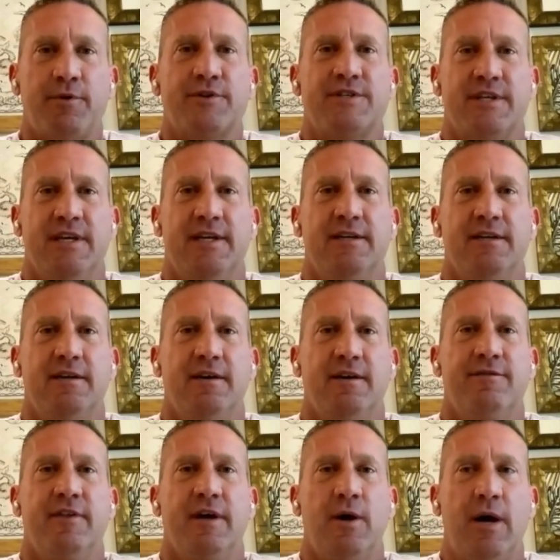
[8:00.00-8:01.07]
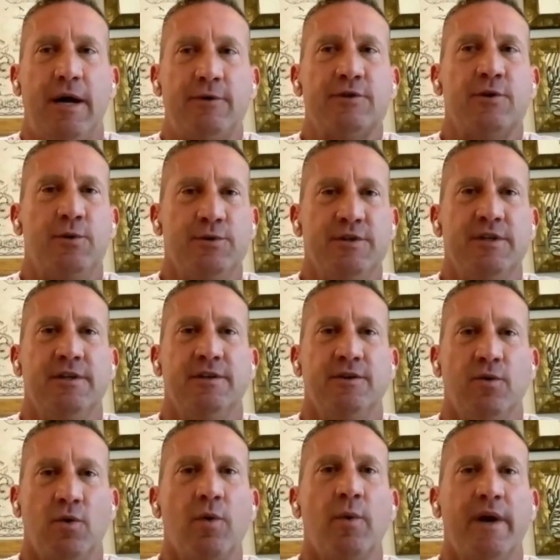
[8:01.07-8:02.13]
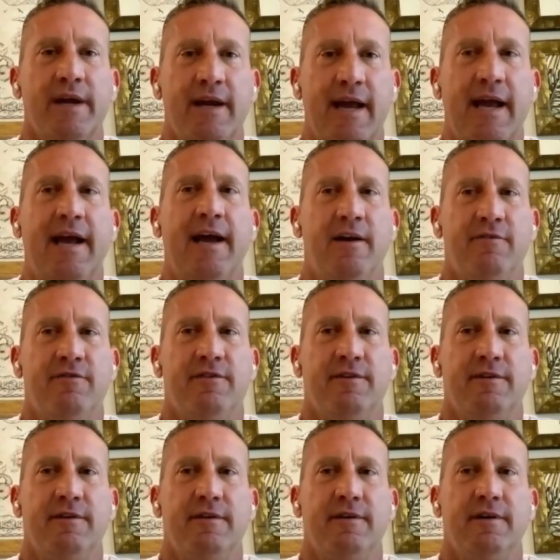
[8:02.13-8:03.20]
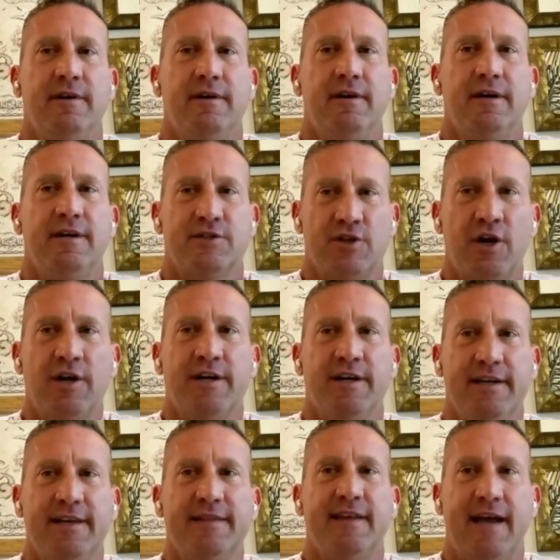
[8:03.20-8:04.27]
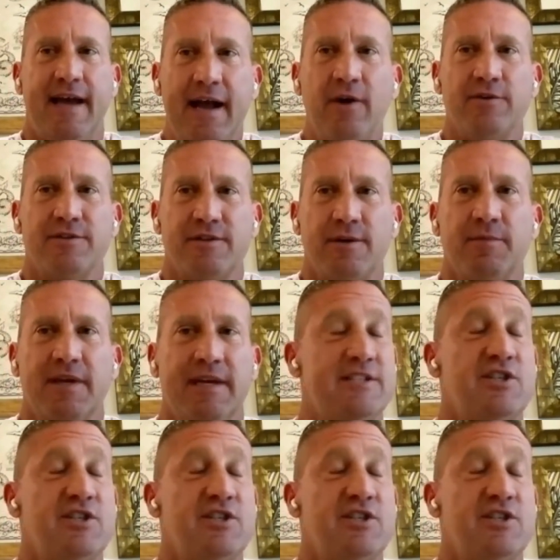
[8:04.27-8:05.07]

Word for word: percent of the households in Norway have uh, a sauna at the house. Something.